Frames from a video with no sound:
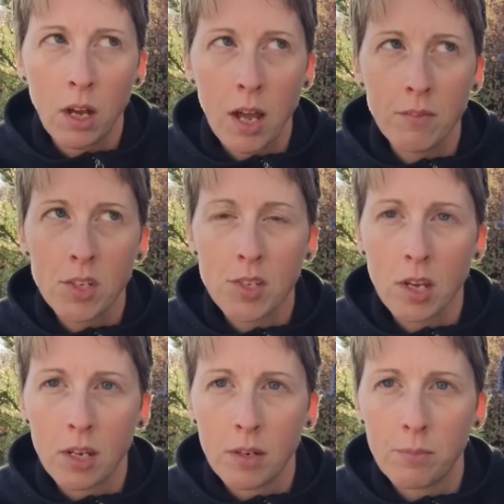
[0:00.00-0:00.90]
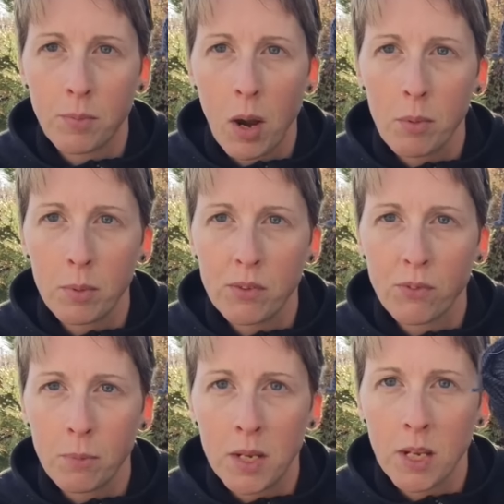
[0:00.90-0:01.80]
I haven't decided. Probably
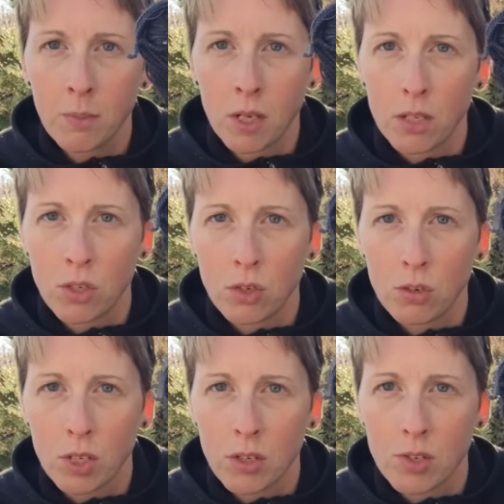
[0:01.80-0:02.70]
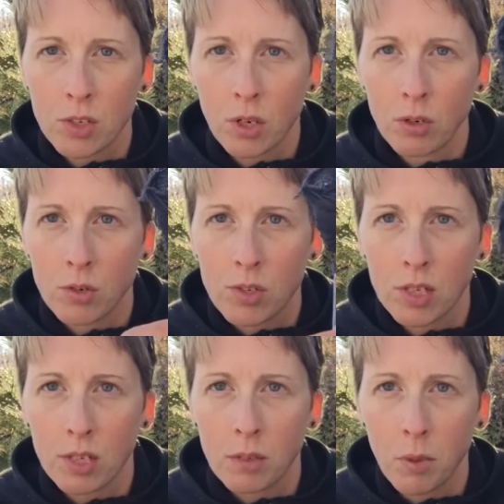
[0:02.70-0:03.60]
for me, I'm going to do heels and toes
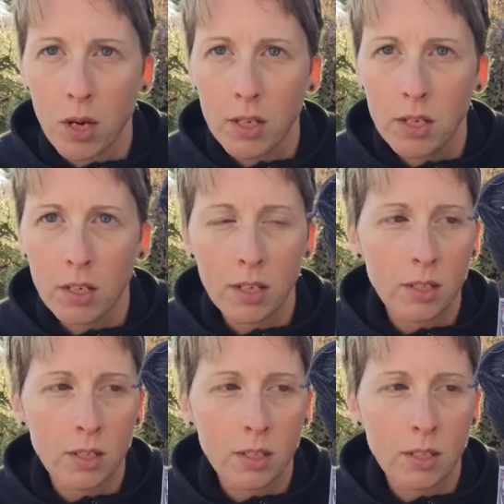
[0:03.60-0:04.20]
and then the body.